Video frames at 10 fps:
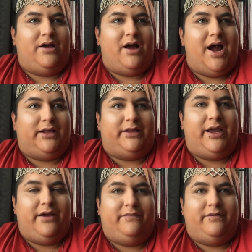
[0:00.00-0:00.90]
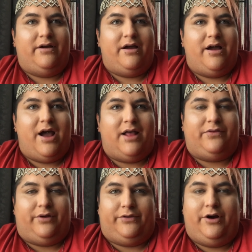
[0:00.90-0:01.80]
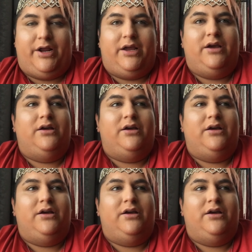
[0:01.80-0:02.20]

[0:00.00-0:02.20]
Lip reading: I leave at 3:30